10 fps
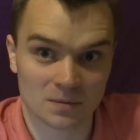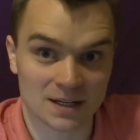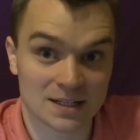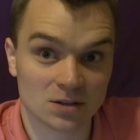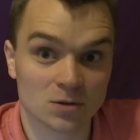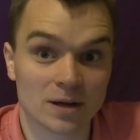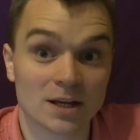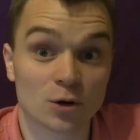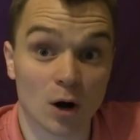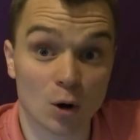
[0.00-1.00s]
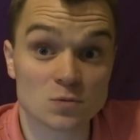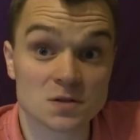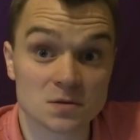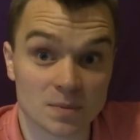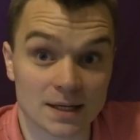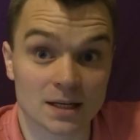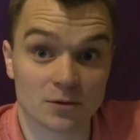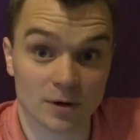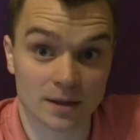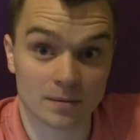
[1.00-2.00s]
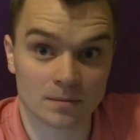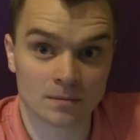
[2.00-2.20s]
until you get your own speaking rhythm.